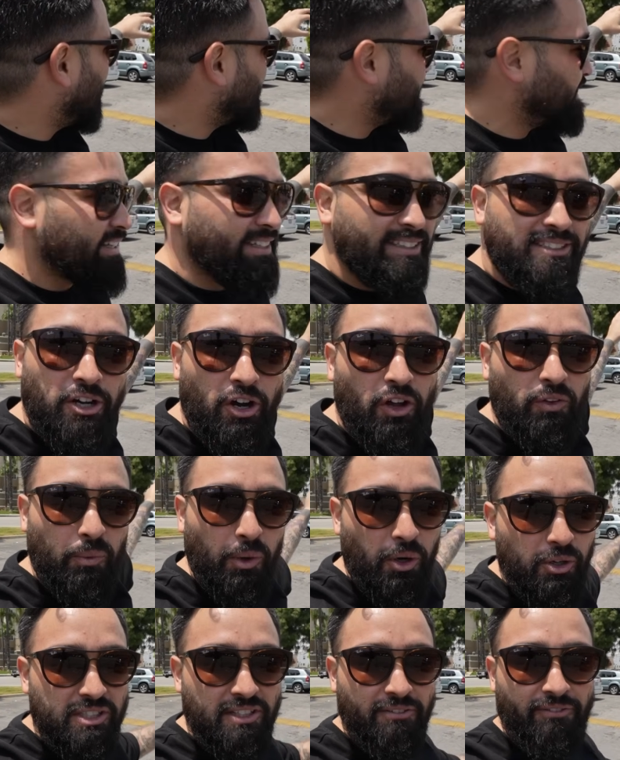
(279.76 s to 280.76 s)
I think it's called
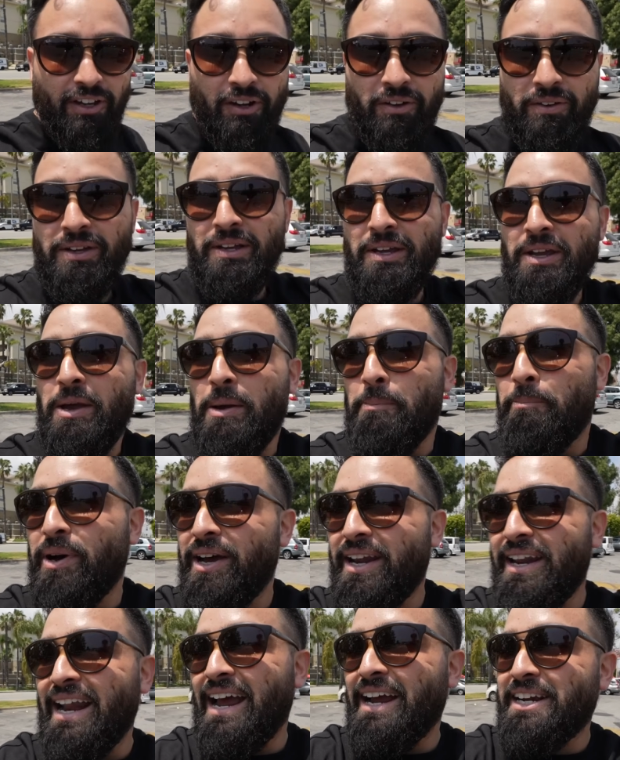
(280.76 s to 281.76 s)
Roosevelt,
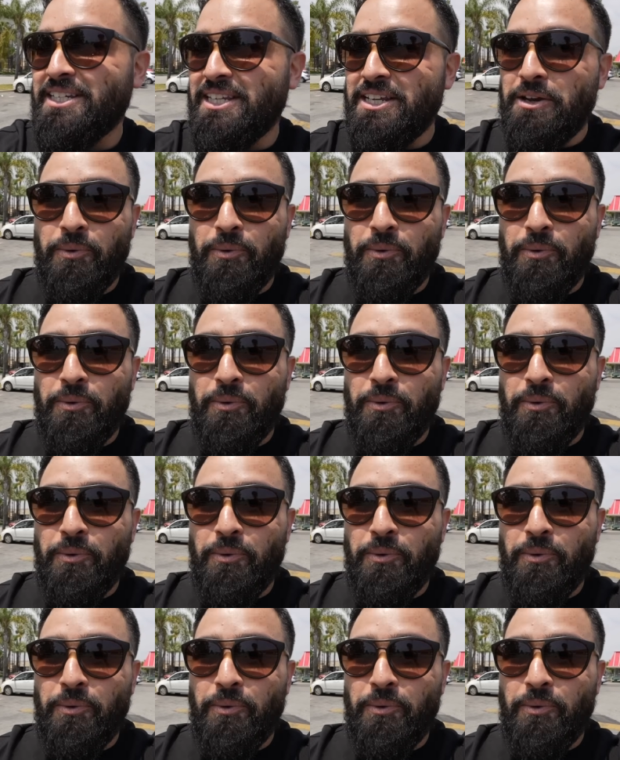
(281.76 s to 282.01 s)
but it actually